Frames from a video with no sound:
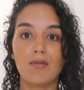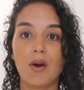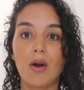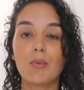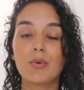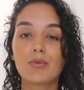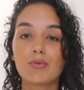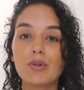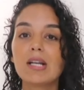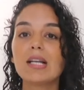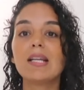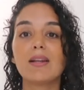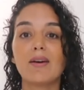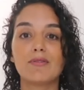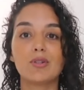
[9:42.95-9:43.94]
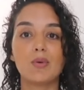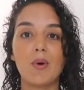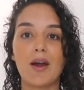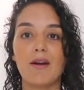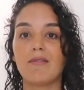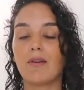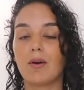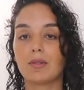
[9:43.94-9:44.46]
I would really love to
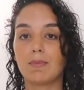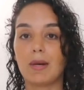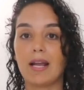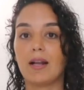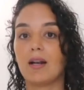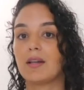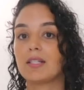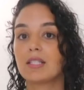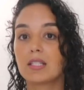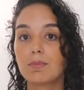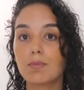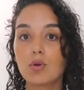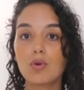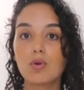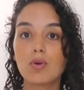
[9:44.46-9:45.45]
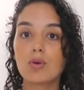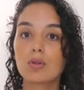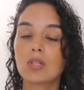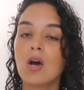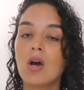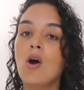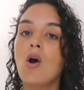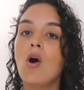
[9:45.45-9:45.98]
wear if I was playing like sport